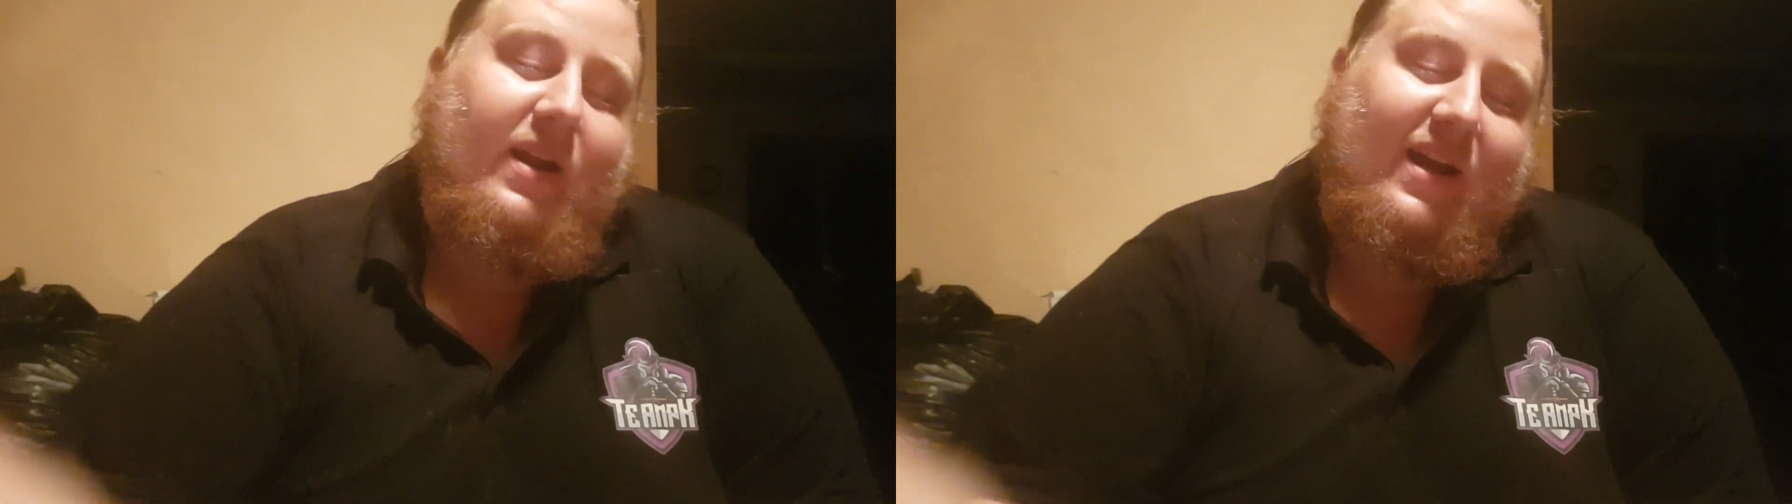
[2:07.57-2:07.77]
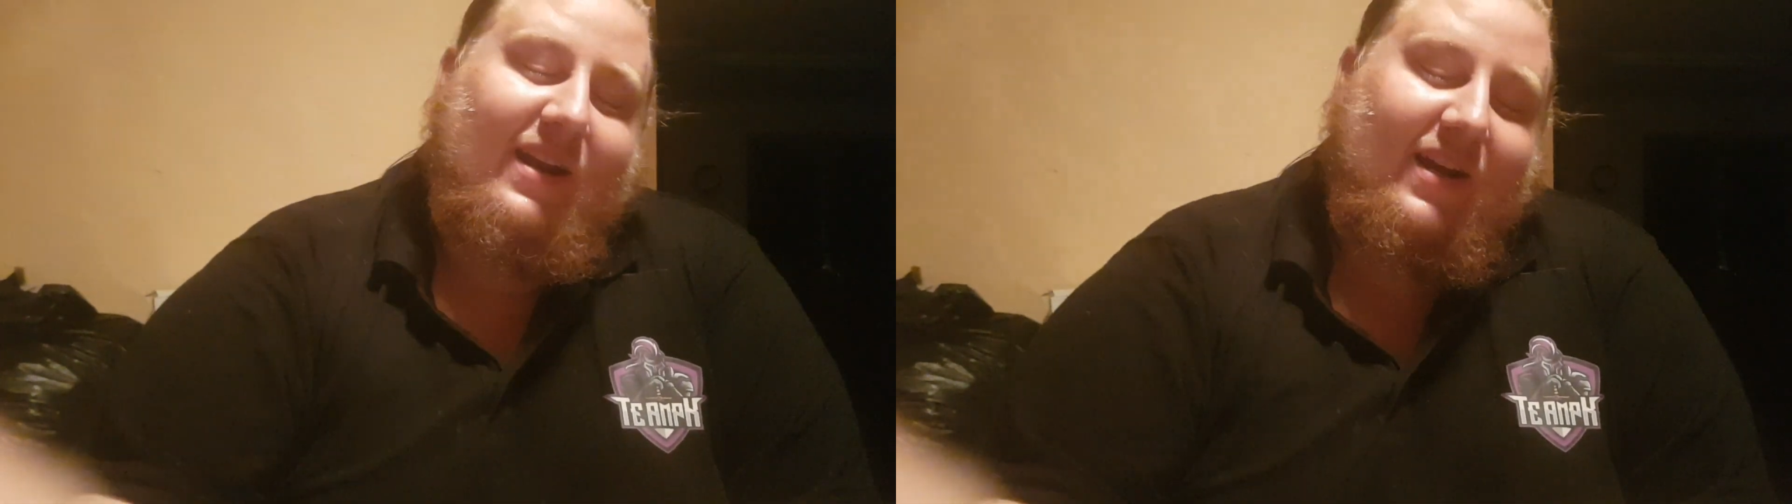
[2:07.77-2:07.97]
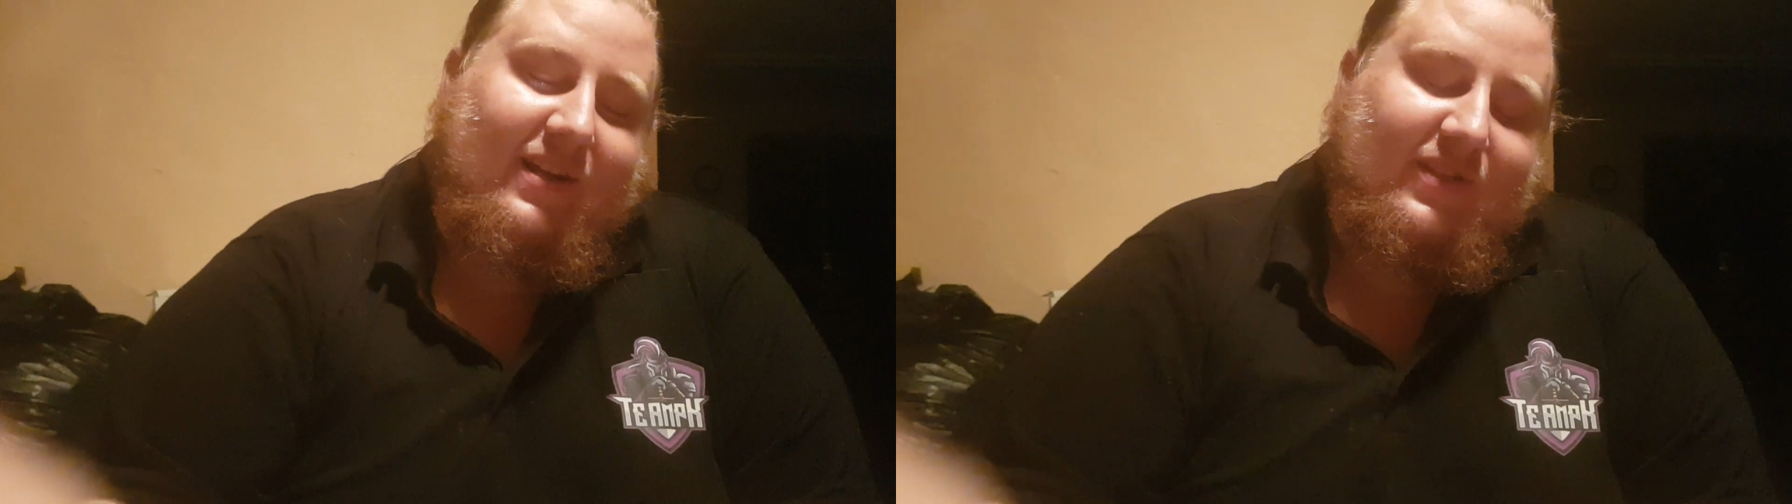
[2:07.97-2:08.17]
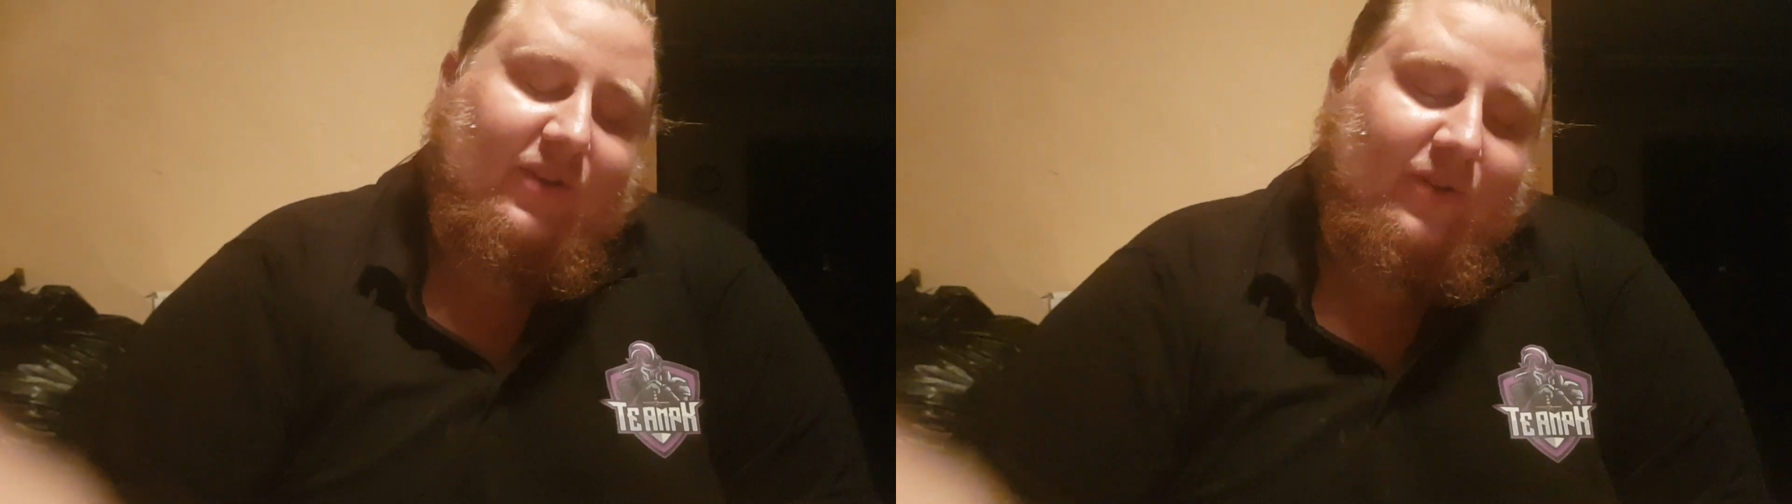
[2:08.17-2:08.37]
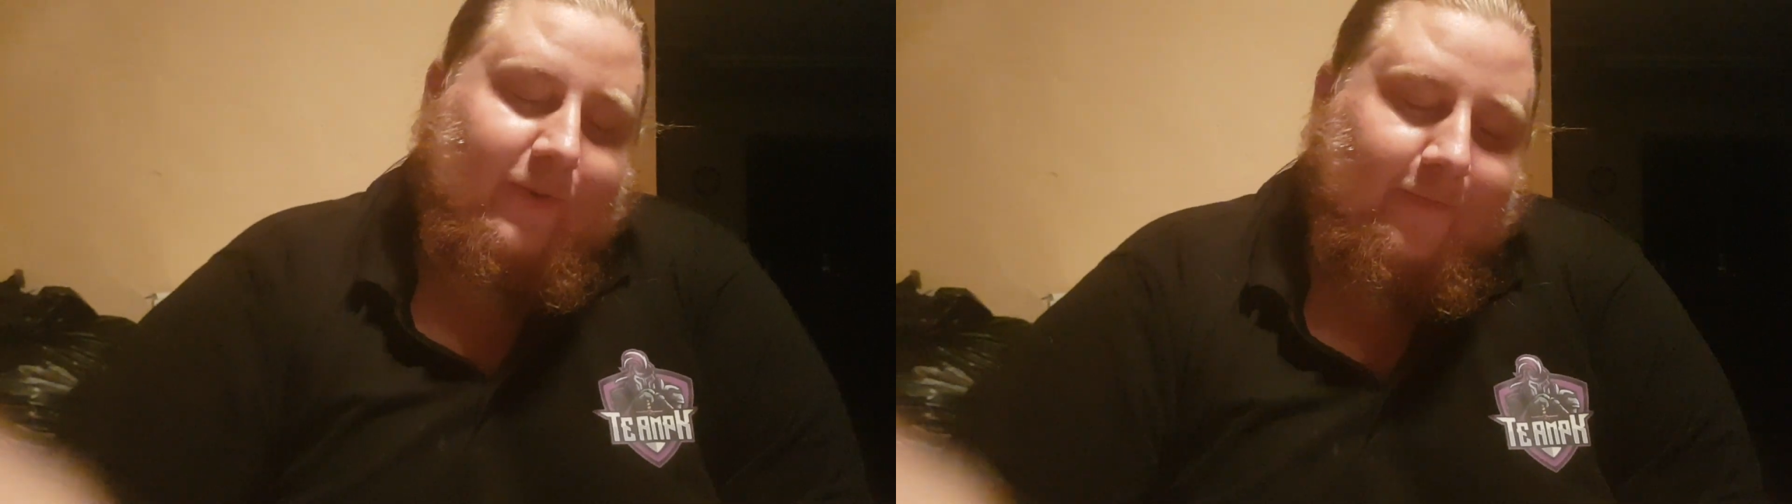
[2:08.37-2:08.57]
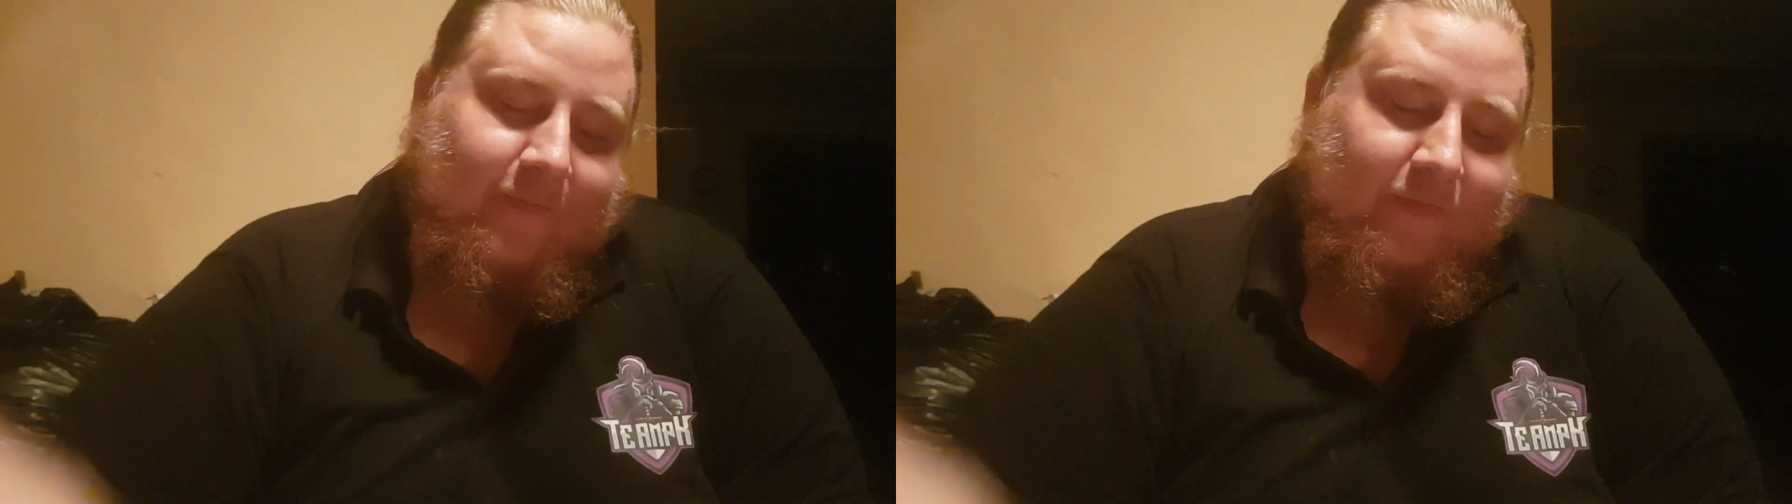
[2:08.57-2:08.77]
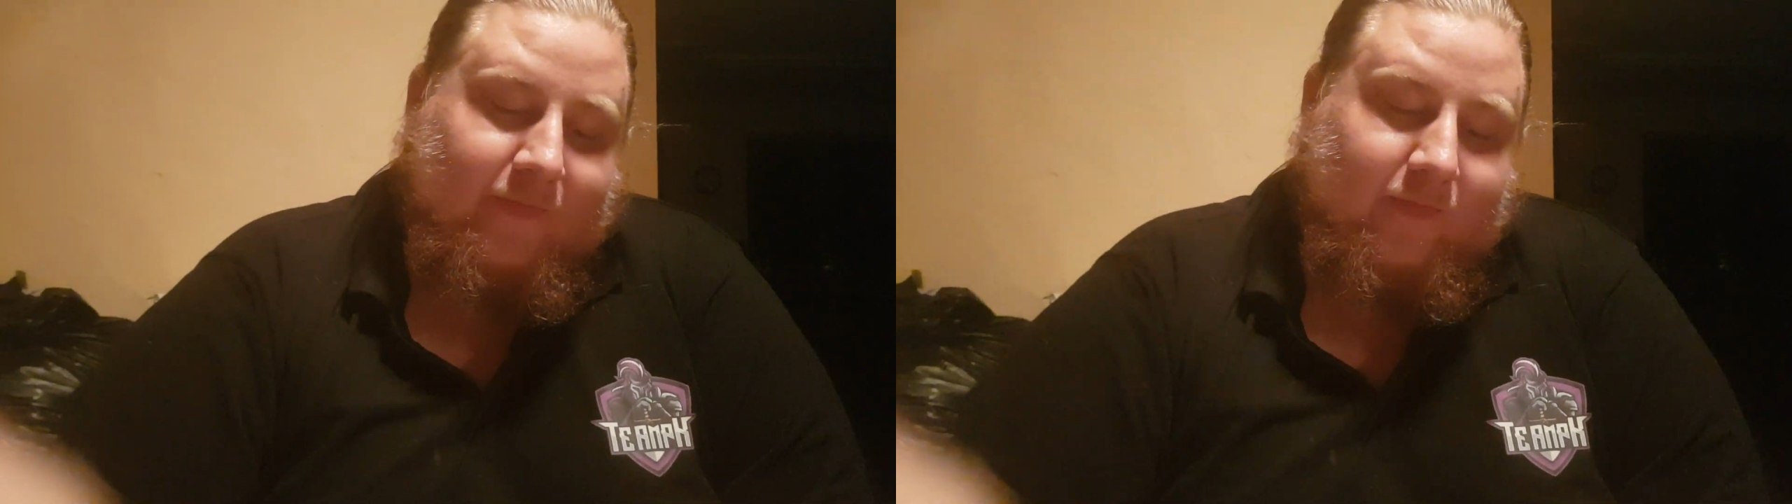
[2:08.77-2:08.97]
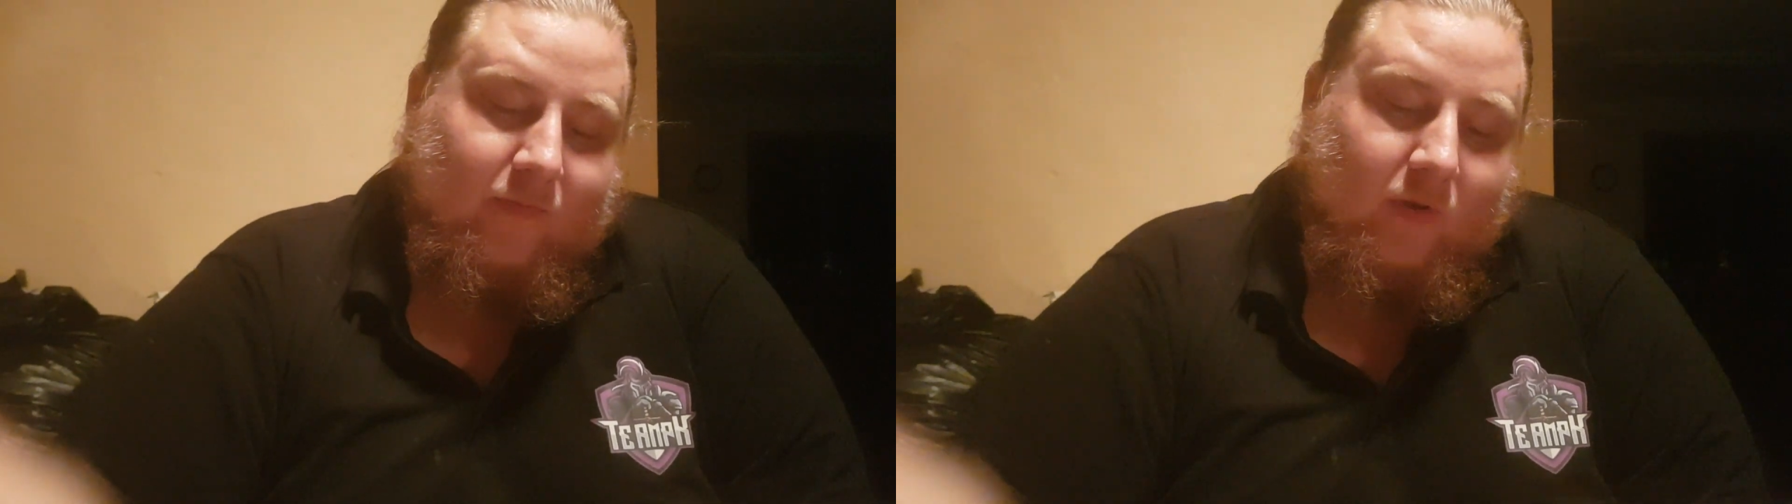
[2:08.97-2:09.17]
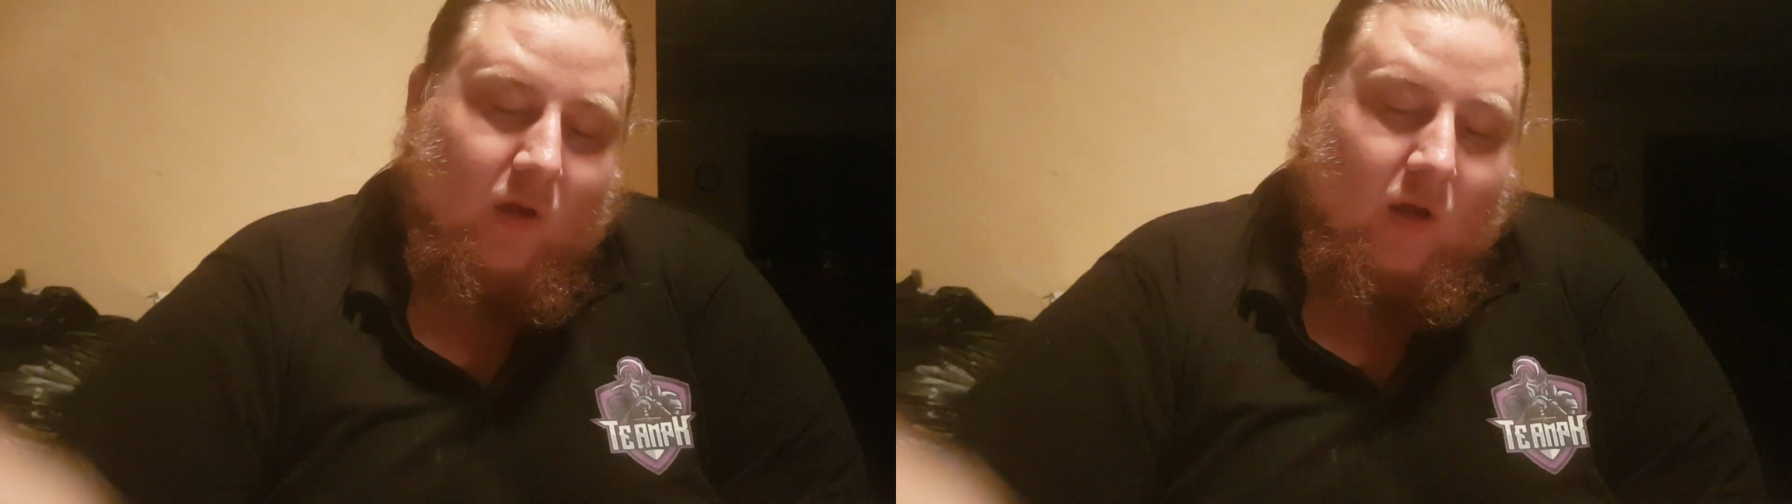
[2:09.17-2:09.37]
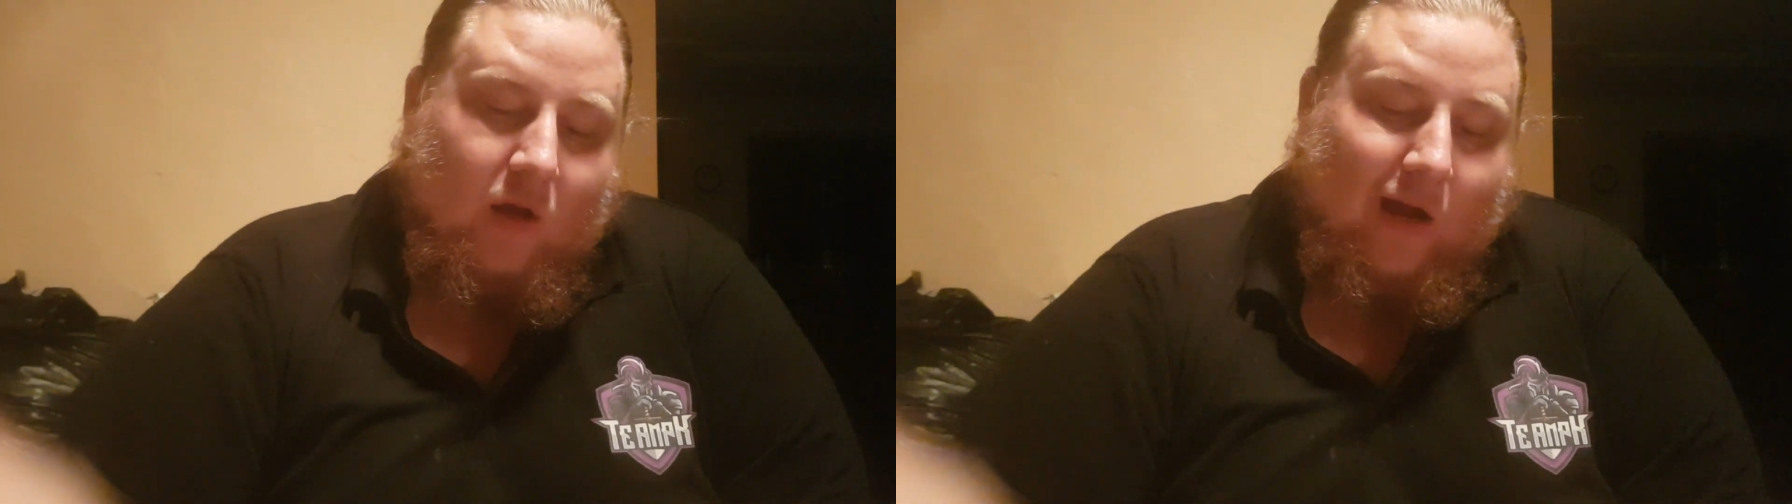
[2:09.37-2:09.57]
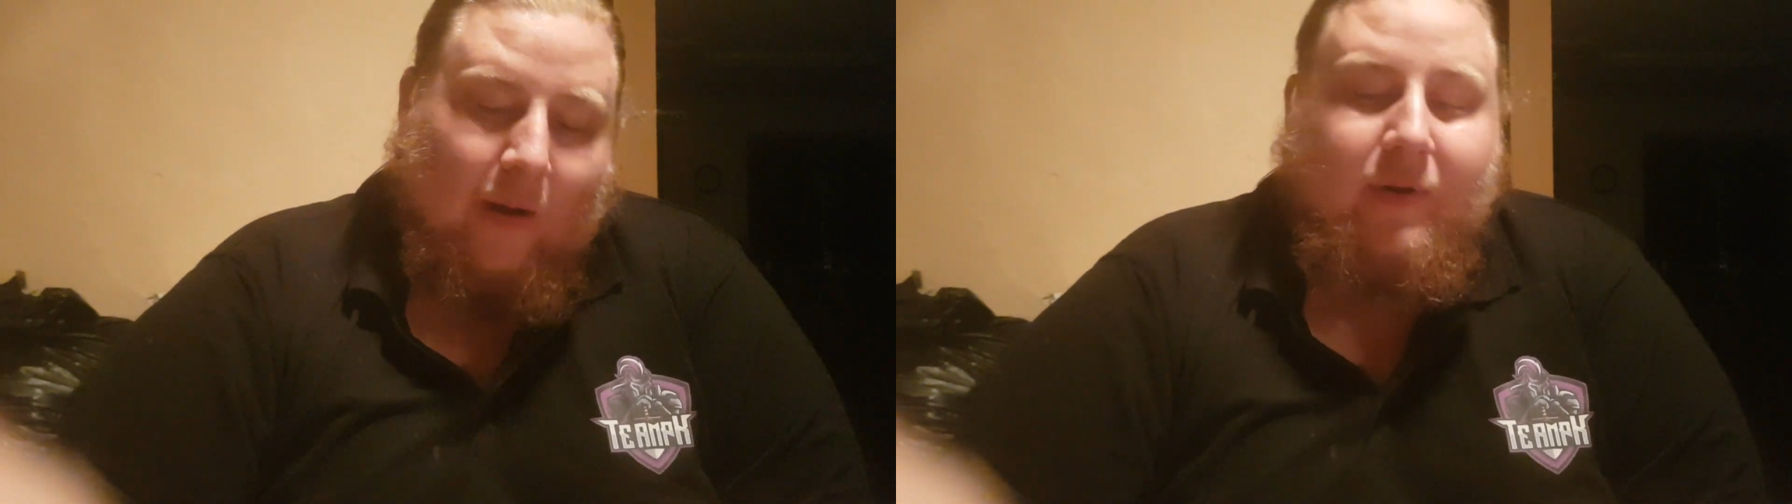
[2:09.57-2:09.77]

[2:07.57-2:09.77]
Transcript: No. So I